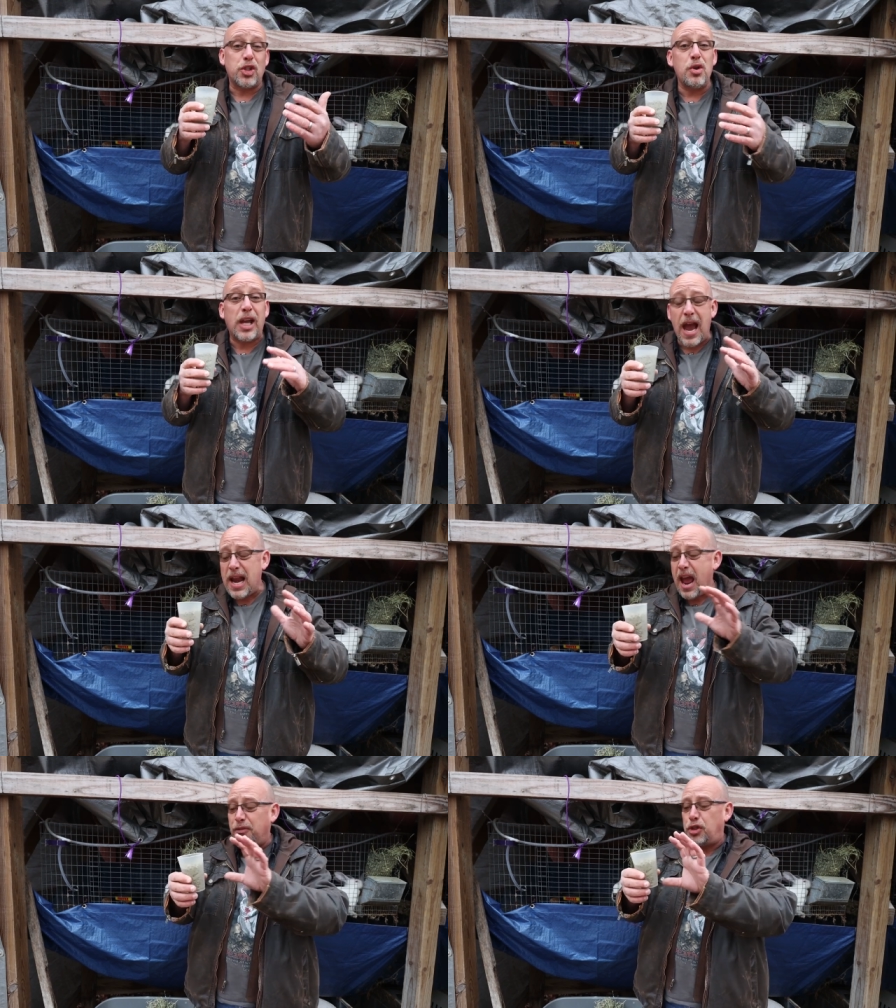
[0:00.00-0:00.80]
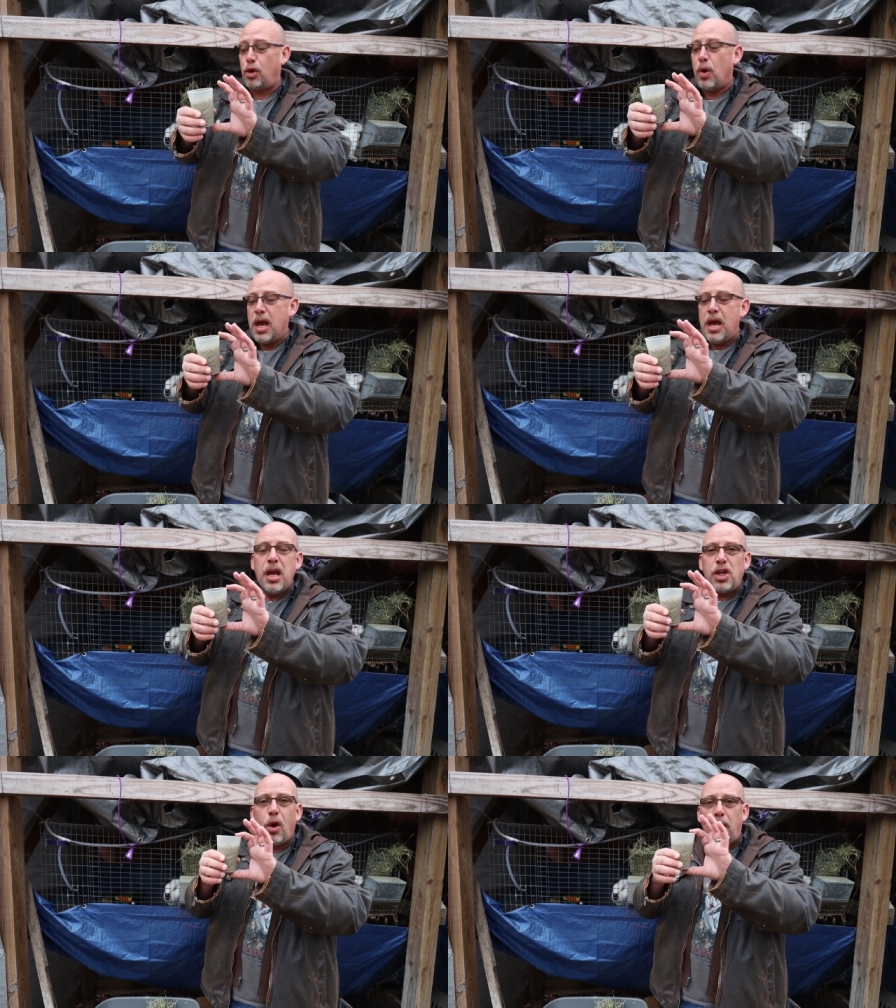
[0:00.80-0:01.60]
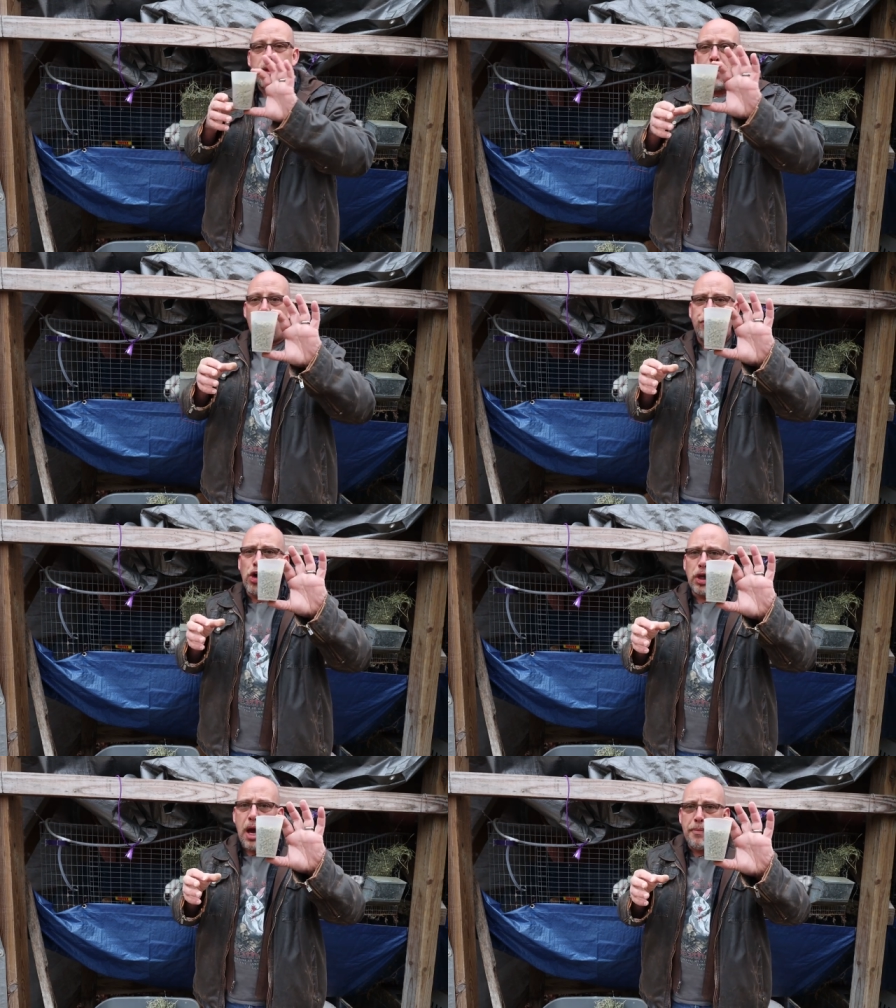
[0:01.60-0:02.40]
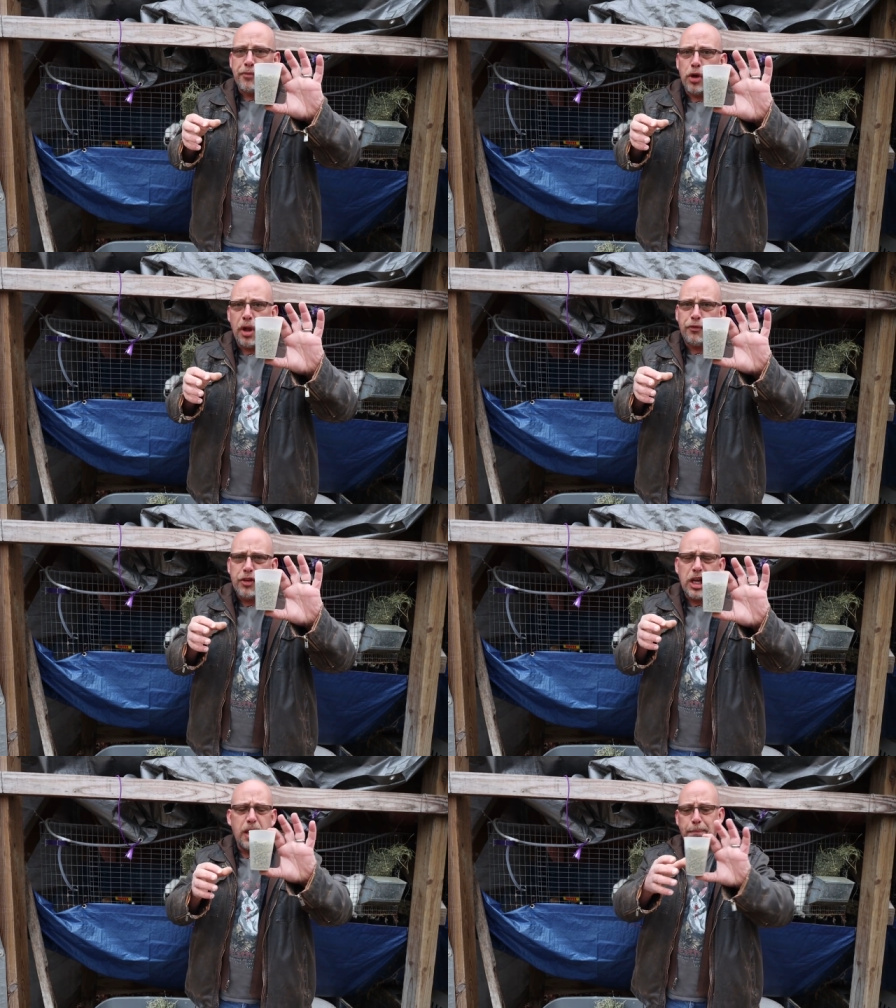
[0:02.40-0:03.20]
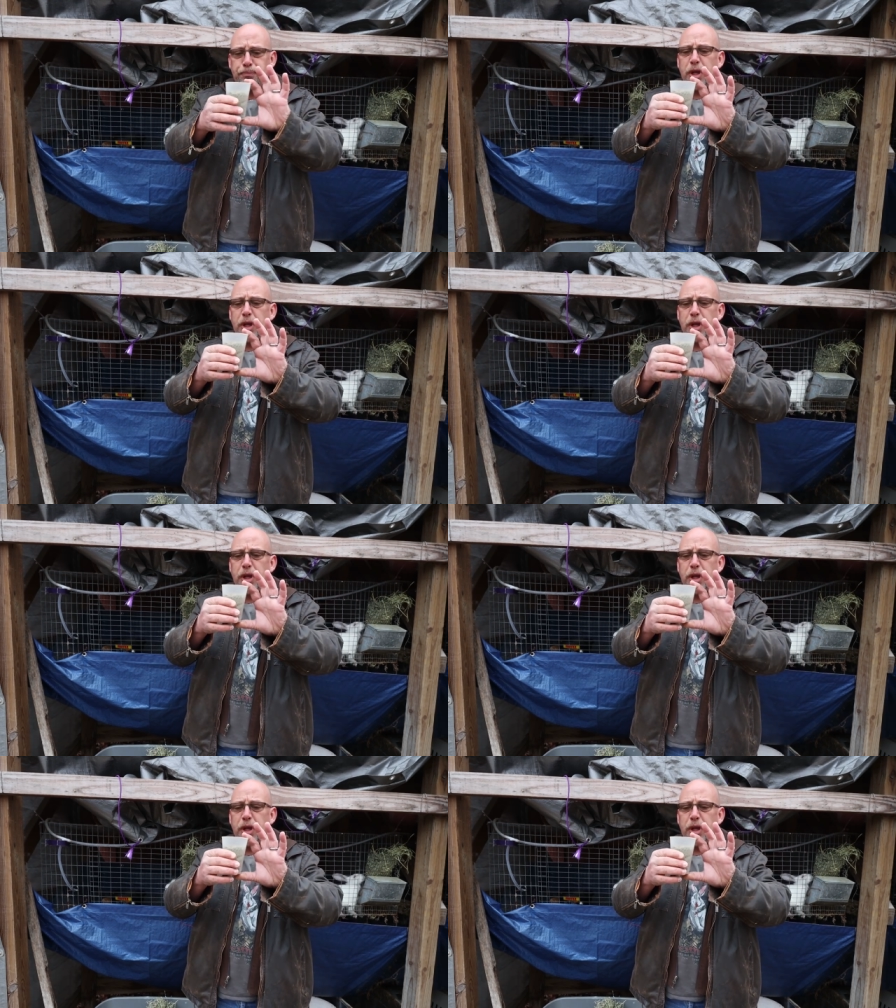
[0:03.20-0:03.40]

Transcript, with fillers: So you kind of have to, you know, a full cup full of feed,